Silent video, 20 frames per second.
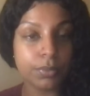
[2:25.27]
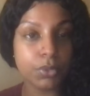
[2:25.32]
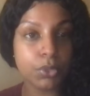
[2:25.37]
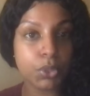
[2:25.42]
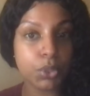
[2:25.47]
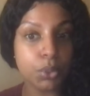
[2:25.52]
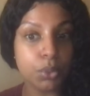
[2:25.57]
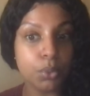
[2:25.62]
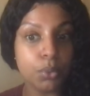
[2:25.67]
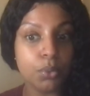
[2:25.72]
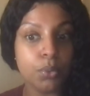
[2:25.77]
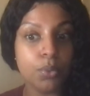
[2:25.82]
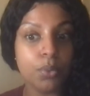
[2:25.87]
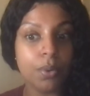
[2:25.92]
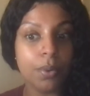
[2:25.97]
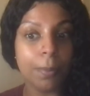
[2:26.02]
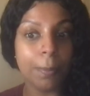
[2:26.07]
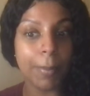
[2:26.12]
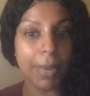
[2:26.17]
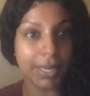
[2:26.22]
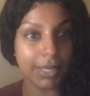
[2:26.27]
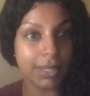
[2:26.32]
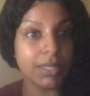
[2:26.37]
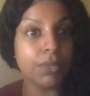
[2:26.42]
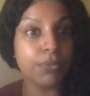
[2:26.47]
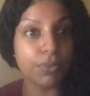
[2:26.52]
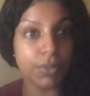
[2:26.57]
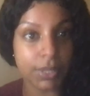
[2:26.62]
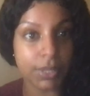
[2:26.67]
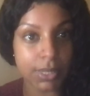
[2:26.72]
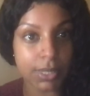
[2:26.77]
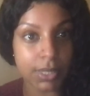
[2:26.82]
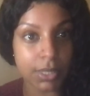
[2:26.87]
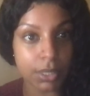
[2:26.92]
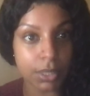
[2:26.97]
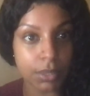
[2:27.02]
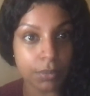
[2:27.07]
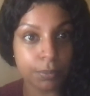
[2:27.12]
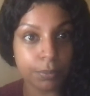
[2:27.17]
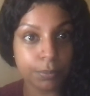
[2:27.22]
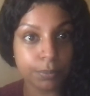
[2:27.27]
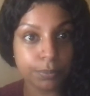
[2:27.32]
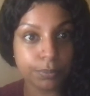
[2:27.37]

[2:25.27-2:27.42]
to make a different decision.